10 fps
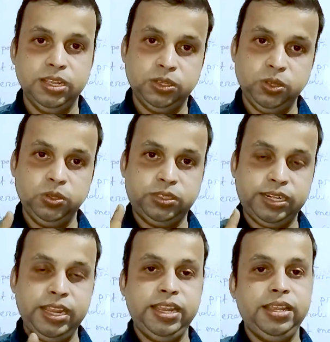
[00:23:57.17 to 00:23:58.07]
So
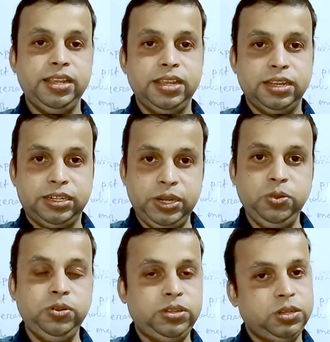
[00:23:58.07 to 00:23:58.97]
stay
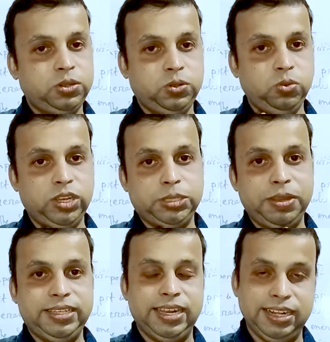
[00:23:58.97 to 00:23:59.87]
tuned to watch my
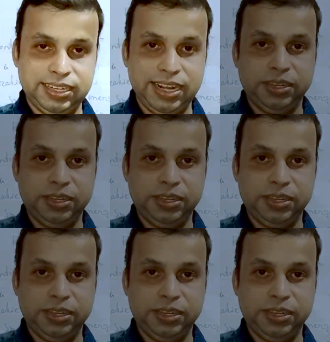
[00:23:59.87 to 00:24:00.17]
channel. Thank